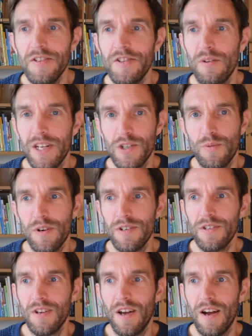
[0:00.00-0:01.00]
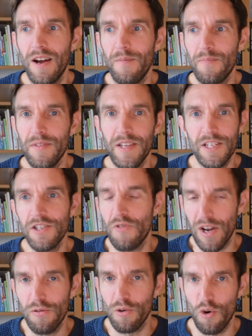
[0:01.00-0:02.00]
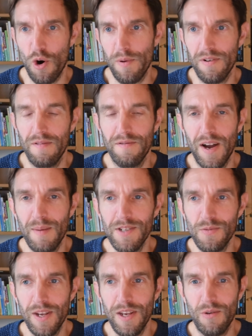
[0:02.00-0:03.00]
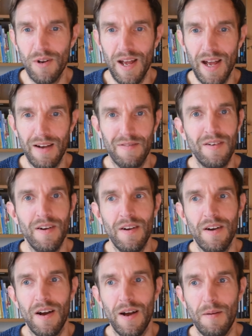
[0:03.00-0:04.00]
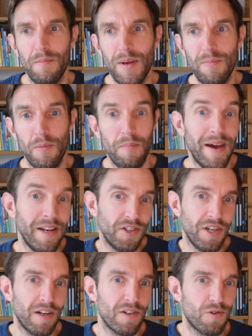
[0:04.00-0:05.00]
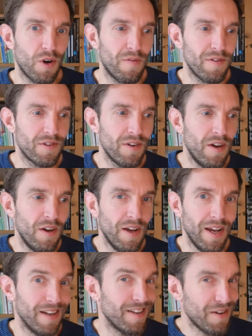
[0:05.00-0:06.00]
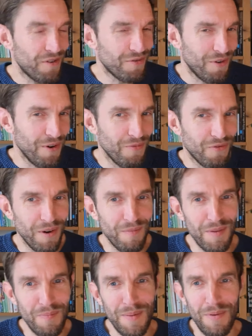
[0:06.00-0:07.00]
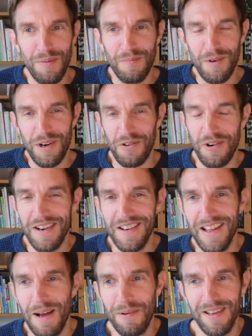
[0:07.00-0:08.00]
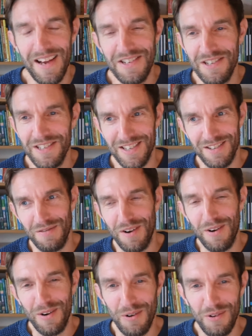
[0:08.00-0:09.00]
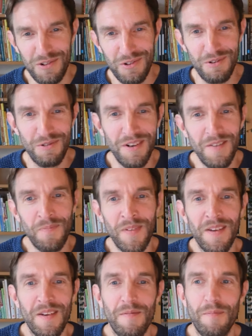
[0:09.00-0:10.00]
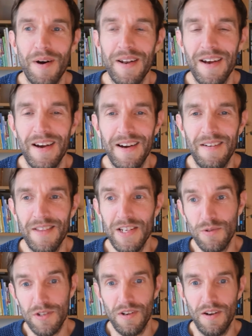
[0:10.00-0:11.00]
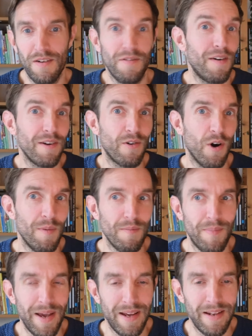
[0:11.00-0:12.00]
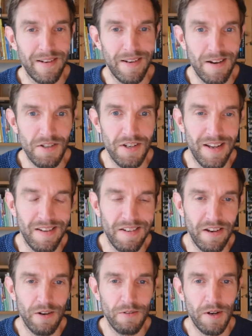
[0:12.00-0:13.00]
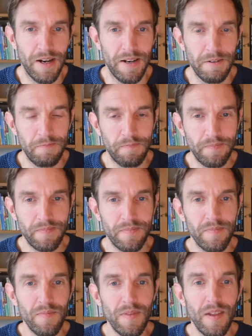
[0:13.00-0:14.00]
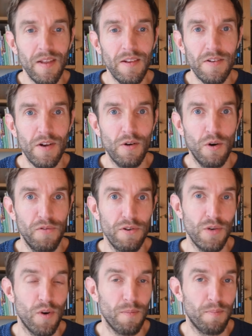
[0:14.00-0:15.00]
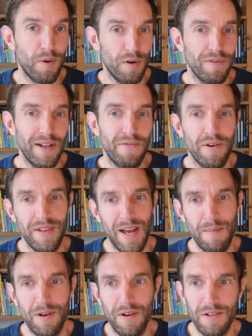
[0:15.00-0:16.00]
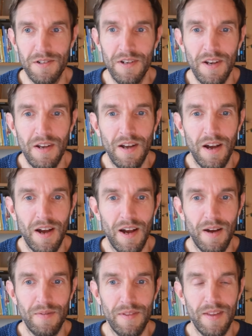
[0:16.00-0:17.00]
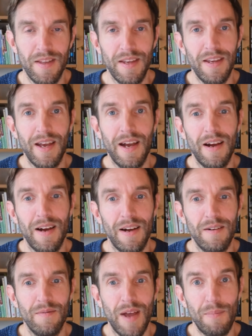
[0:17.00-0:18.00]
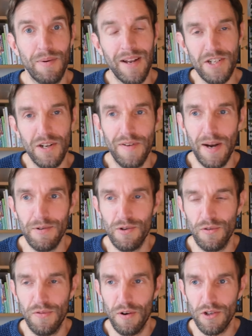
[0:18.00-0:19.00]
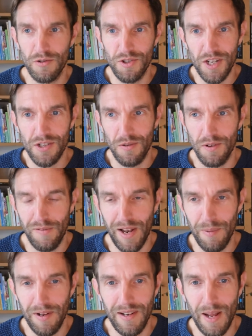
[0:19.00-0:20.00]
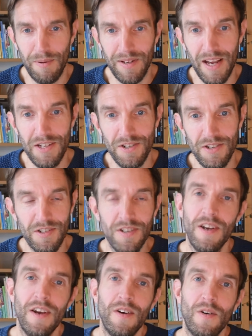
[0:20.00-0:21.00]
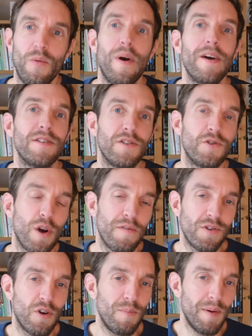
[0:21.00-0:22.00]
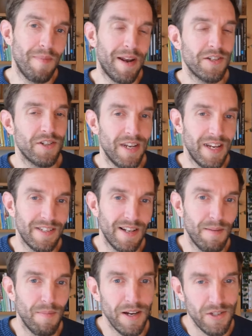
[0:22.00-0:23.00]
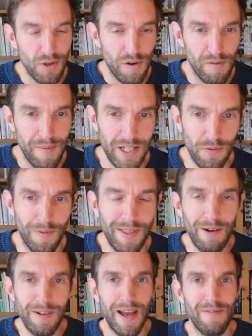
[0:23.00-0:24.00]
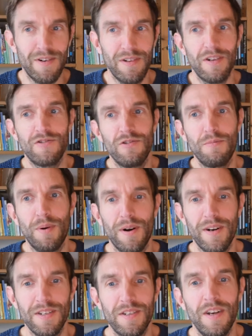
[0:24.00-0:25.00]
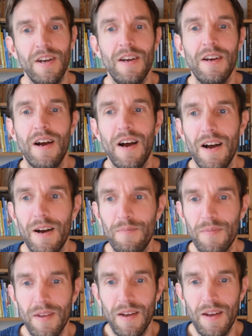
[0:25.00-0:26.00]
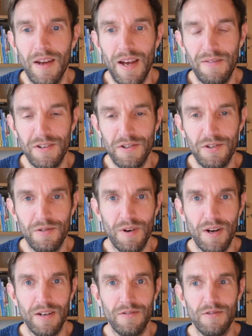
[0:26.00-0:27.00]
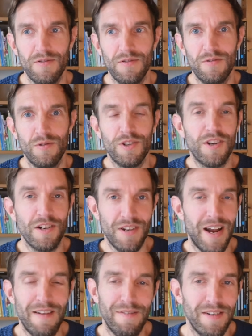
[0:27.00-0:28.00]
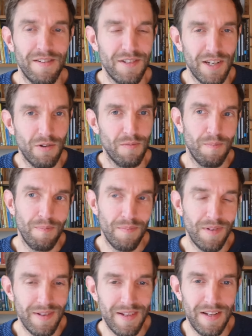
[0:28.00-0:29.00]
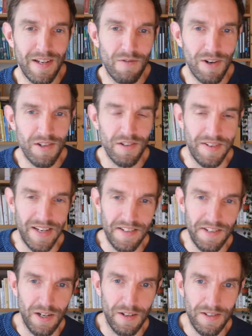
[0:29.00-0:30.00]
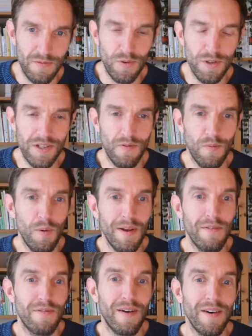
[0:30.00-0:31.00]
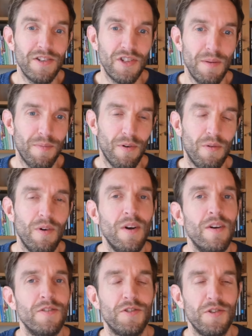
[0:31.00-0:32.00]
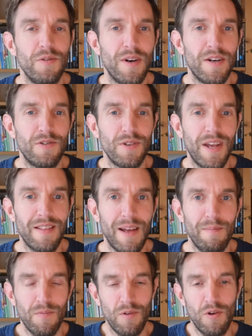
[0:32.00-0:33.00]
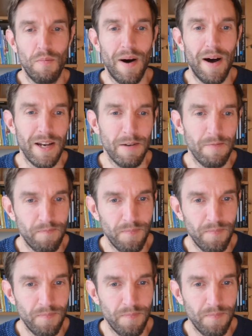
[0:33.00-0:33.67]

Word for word: So this was um, this is great for corporate environments where you could have uh, people managing the servers in a different room from the people uh, creating the applications. It's very old school, mm-hmm. but uh, this was uh, very common back in the 90s. So um, Cold Fusion worked perfectly for that because um, the uh, application developers could focus on just on developing the applications, whereas the service could be managed easily by server manager without having the two parties uh, having to uh, to discuss every single nitty gritty detail. This would, would be very simple to uh, to get them combined.